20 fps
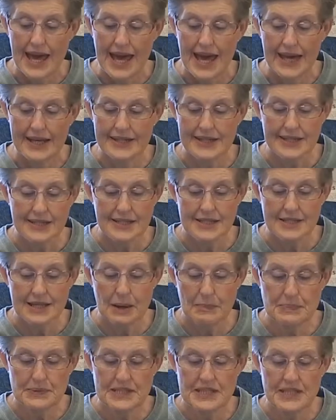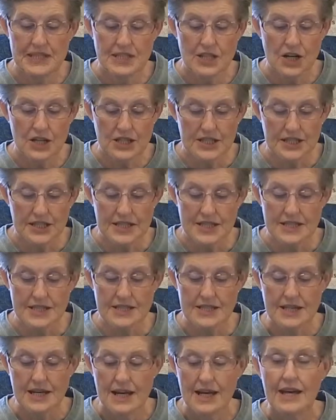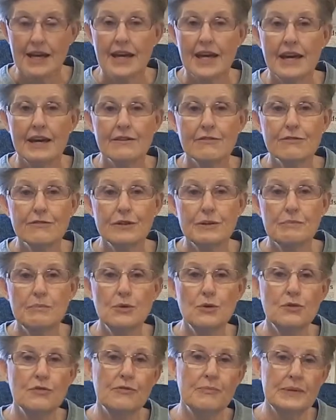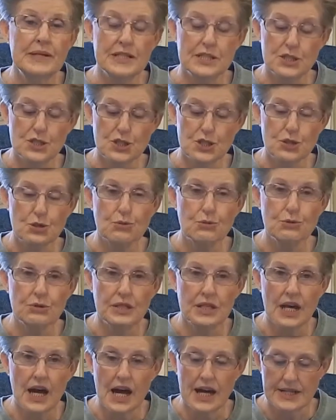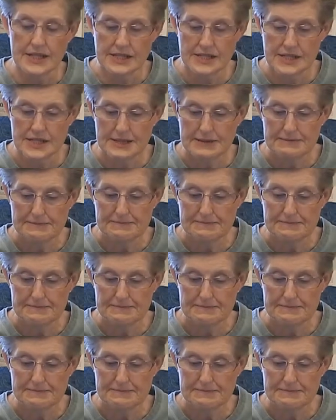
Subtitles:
and except in darkness, every movement scrutinized.